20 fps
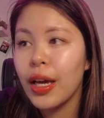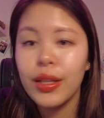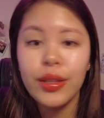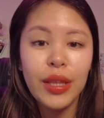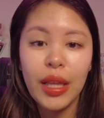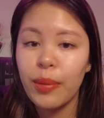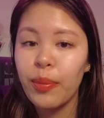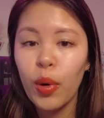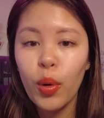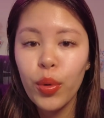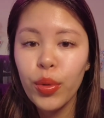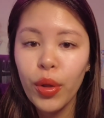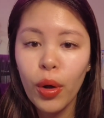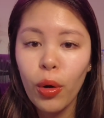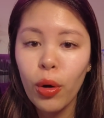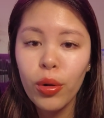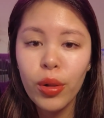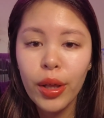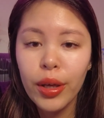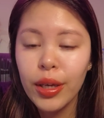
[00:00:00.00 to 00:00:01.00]
They both
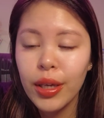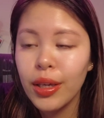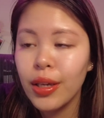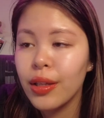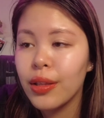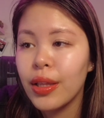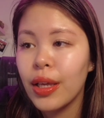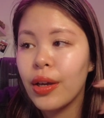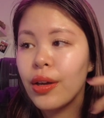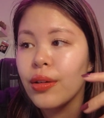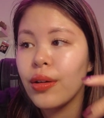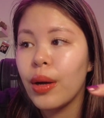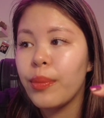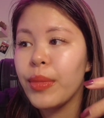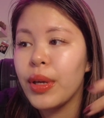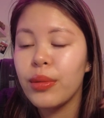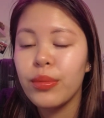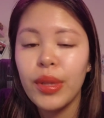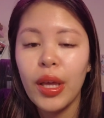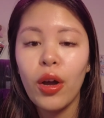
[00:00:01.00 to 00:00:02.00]
all like it.
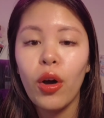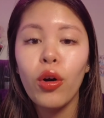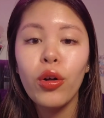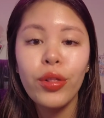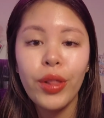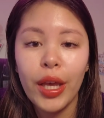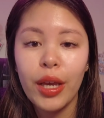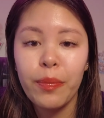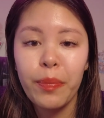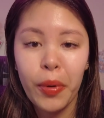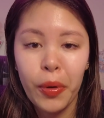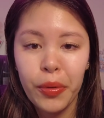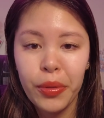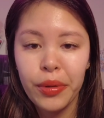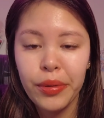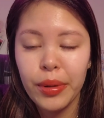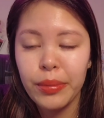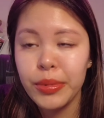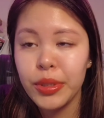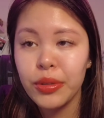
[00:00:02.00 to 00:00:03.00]
They all like both
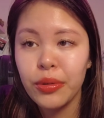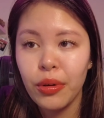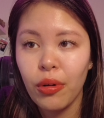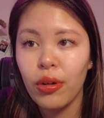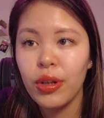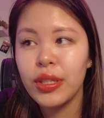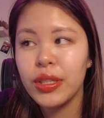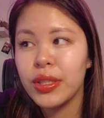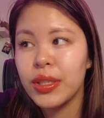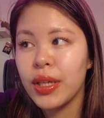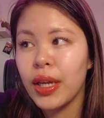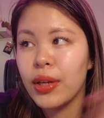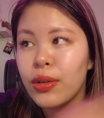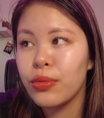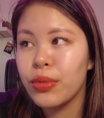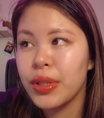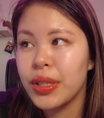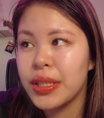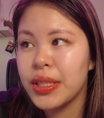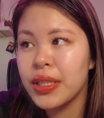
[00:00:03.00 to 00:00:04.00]
of them. So honestly, I
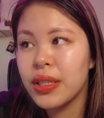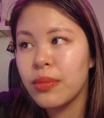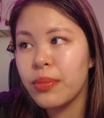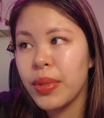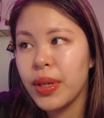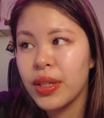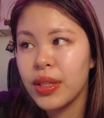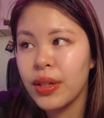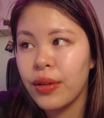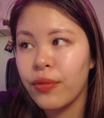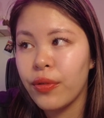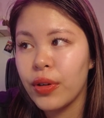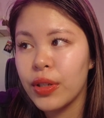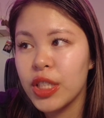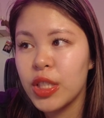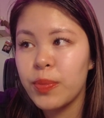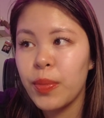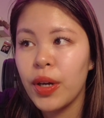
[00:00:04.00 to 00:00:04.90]
don't really see a big difference.